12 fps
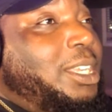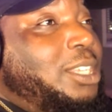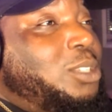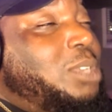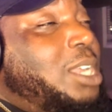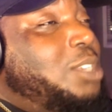it's
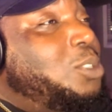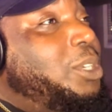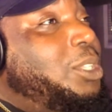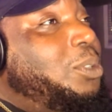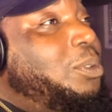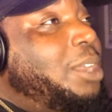
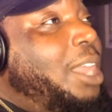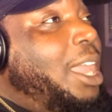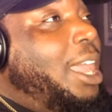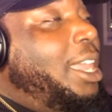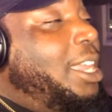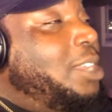2023,
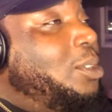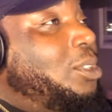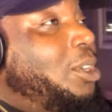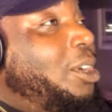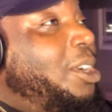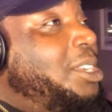in your
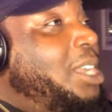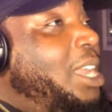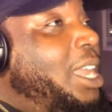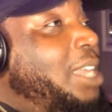third year,